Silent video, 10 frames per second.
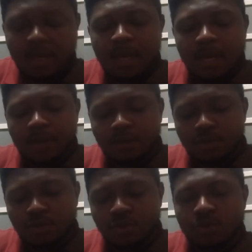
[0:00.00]
And
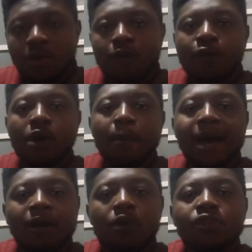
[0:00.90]
so, for a barre
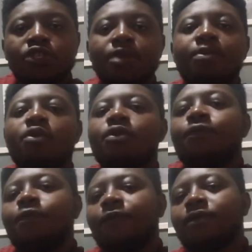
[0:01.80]
chord shape on the
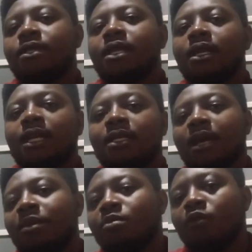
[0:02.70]
5th string that can be
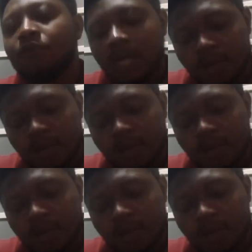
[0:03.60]
moved around